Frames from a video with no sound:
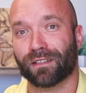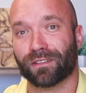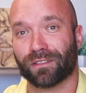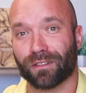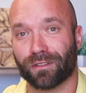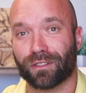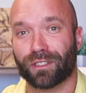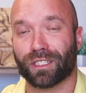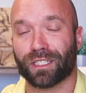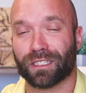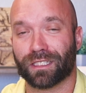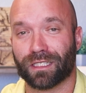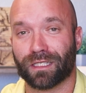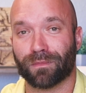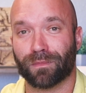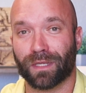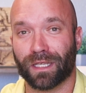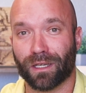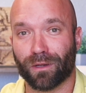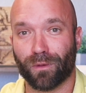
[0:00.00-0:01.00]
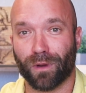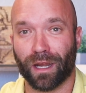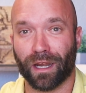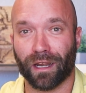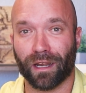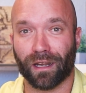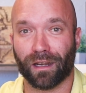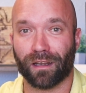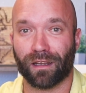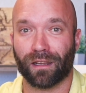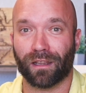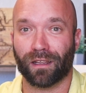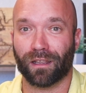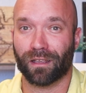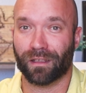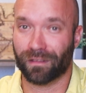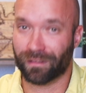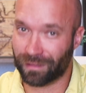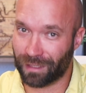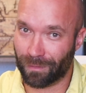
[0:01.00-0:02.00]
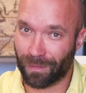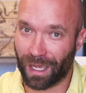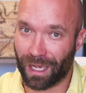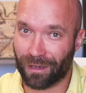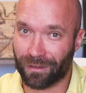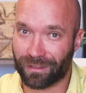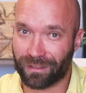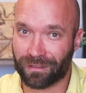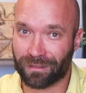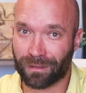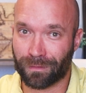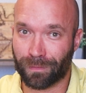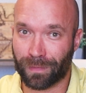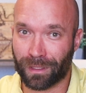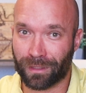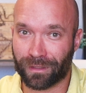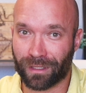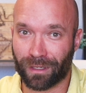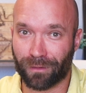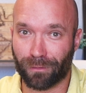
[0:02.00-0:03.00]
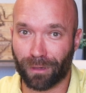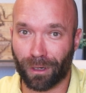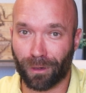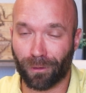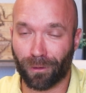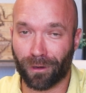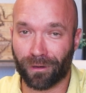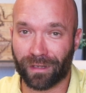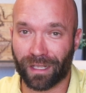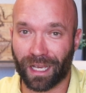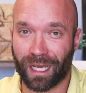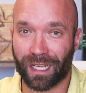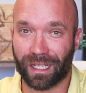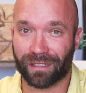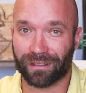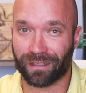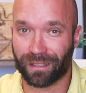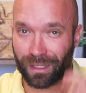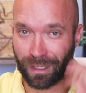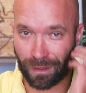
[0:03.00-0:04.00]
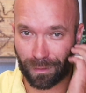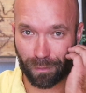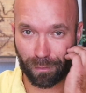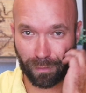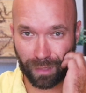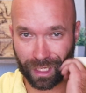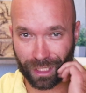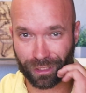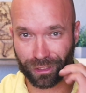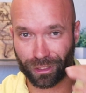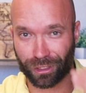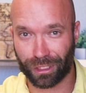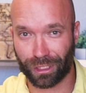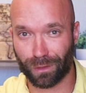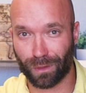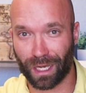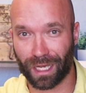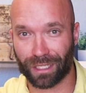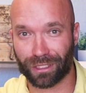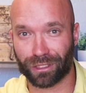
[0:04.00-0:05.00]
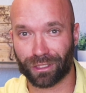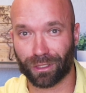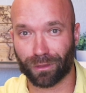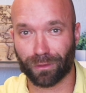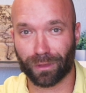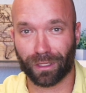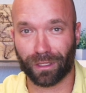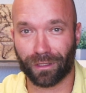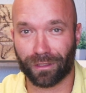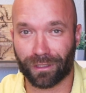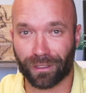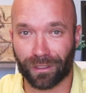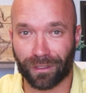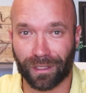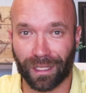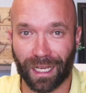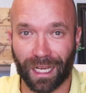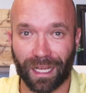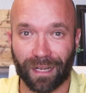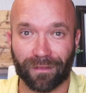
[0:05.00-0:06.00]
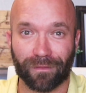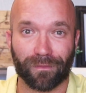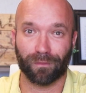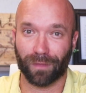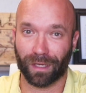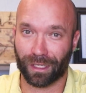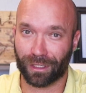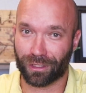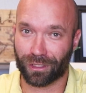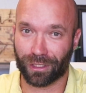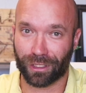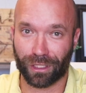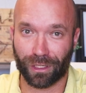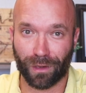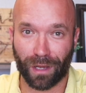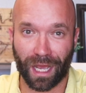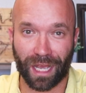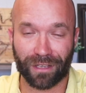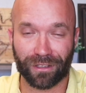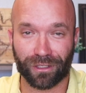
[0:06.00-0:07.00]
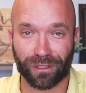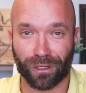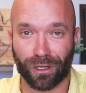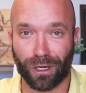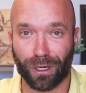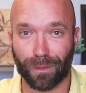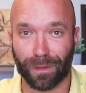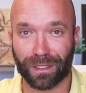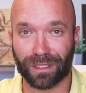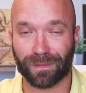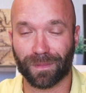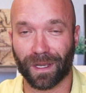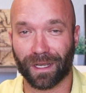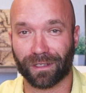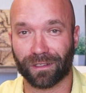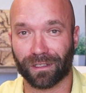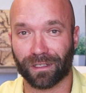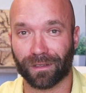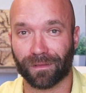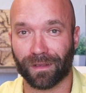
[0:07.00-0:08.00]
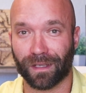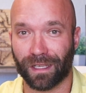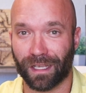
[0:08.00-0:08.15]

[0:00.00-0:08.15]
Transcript: So just to be aware, some houses are built on railroad ties. Make sure you ask your realtor that. Make sure you ask your home inspector,